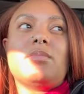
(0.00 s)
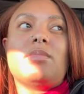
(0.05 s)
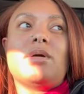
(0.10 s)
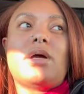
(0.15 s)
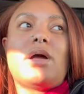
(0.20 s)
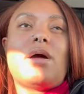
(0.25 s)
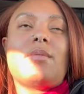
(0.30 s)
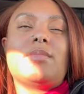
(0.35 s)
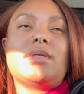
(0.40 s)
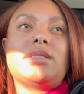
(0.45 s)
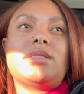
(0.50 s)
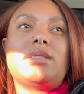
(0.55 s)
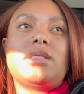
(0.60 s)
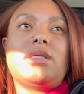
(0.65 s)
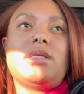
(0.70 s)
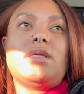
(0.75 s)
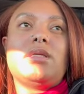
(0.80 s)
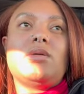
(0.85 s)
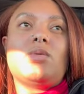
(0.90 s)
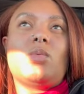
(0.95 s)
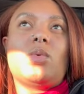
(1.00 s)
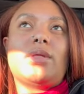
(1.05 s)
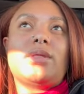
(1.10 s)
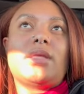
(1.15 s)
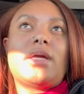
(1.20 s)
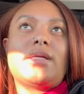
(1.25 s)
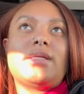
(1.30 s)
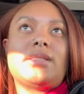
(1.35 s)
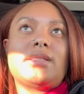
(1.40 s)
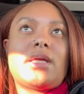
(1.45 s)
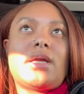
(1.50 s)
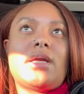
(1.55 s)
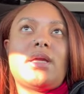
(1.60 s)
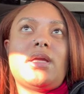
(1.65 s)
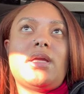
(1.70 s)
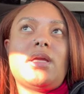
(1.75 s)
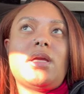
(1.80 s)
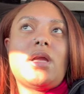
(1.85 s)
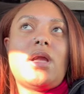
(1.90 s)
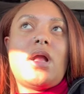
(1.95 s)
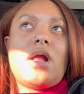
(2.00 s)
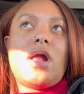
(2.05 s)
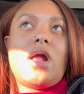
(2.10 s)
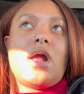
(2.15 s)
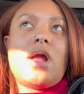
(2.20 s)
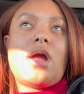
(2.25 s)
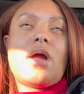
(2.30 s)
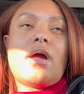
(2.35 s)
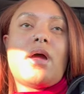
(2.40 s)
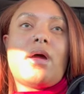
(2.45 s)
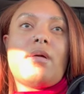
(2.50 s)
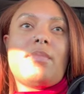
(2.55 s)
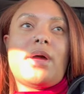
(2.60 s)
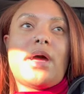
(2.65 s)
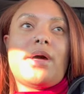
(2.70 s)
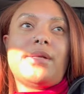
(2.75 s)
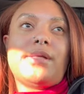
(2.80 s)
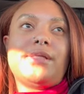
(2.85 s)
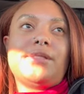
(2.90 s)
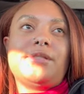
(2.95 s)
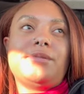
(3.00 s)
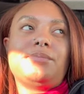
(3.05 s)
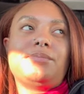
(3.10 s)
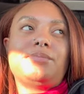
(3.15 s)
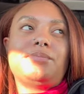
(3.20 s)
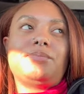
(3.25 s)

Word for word: but I'm gonna see what they say about it.